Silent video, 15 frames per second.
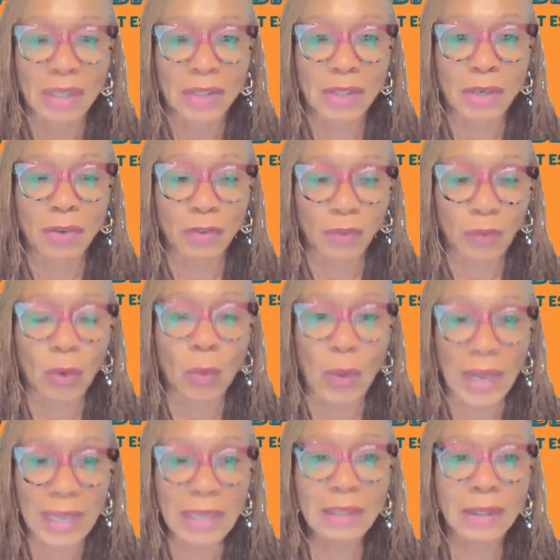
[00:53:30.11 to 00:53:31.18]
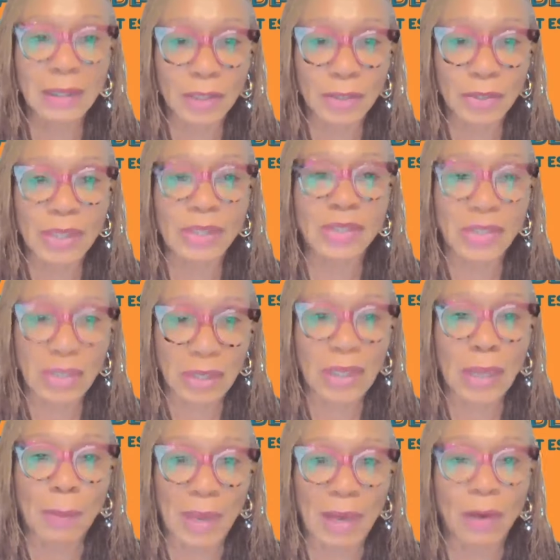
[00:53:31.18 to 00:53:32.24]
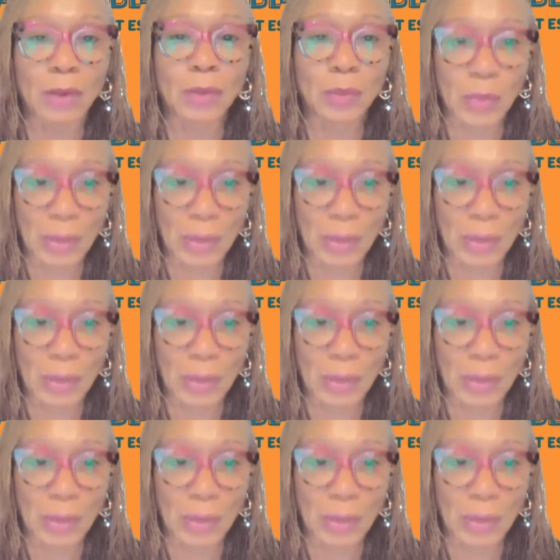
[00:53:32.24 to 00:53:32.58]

So for white leaders, it's still about